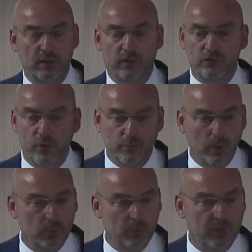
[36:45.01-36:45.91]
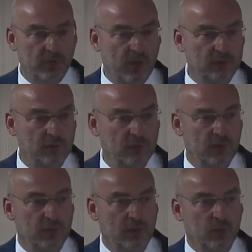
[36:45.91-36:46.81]
There's no problem with that,
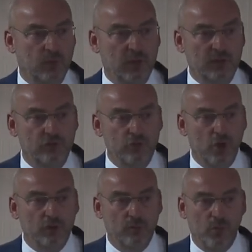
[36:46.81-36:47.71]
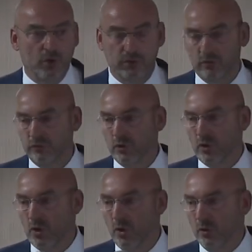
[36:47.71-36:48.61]
but it's not a model
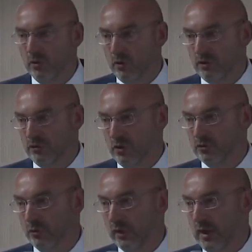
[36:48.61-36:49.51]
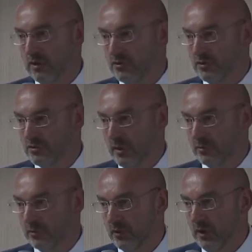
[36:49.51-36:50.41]
for all our social
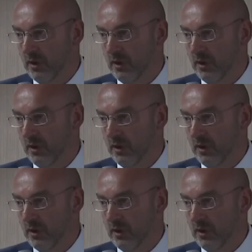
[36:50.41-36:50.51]
relationships.